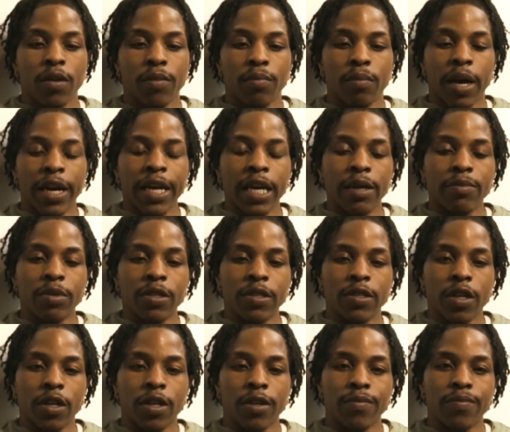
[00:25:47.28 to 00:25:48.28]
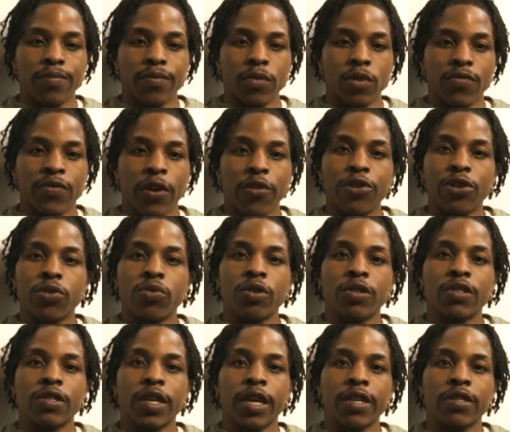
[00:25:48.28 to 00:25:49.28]
My name is very
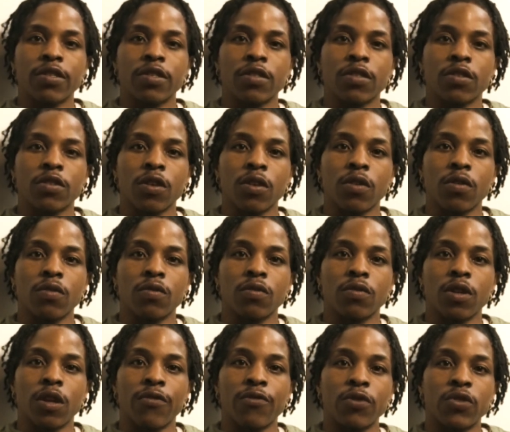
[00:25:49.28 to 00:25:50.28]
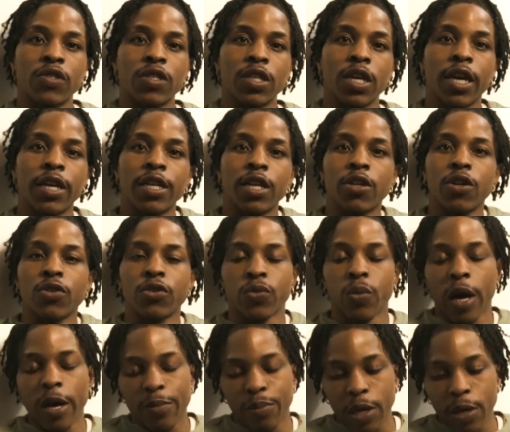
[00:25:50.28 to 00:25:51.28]
unisex, so if you see any of those
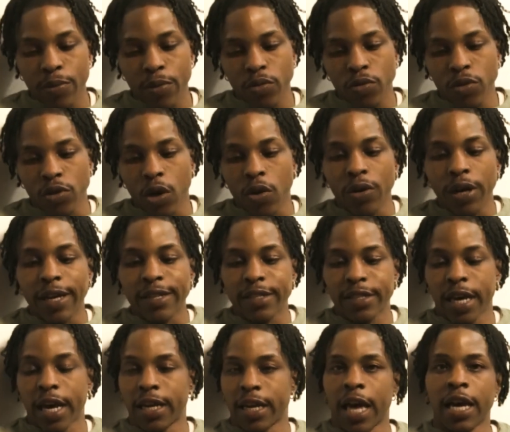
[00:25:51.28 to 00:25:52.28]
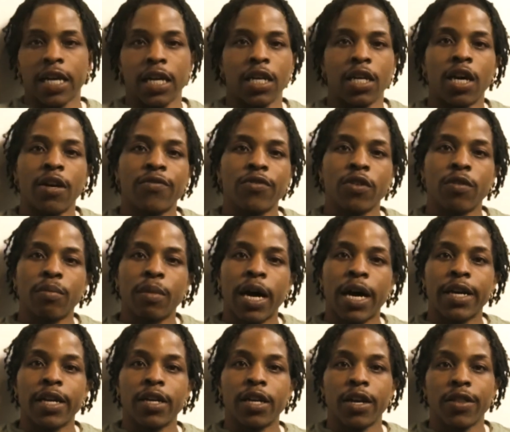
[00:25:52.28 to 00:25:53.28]
white people, no, that's not like a lover of
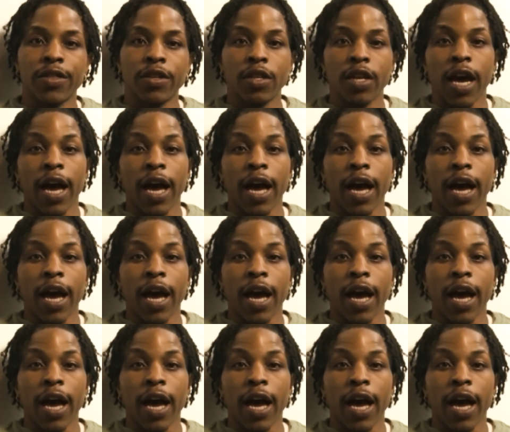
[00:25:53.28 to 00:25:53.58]
mine or nothing.